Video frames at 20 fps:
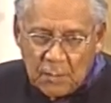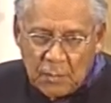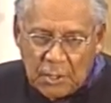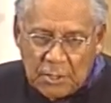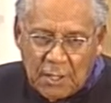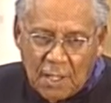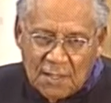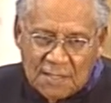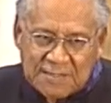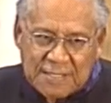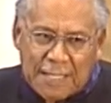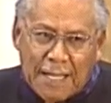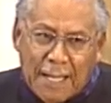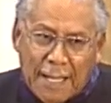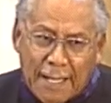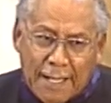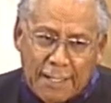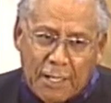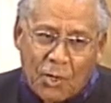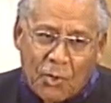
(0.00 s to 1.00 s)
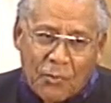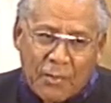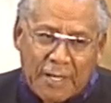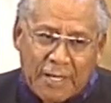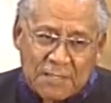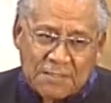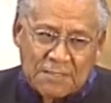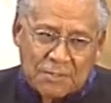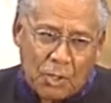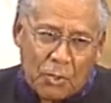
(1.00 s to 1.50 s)
Because the
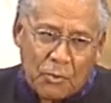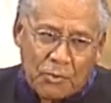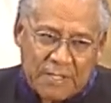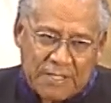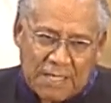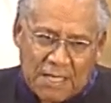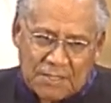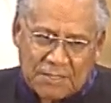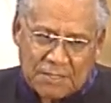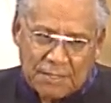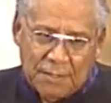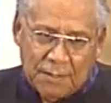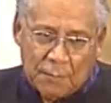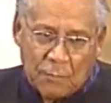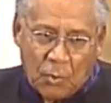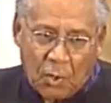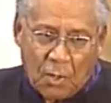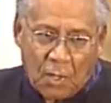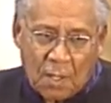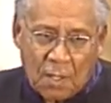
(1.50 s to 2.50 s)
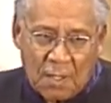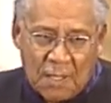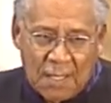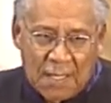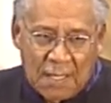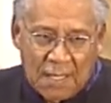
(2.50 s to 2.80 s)
IRS don't catch them more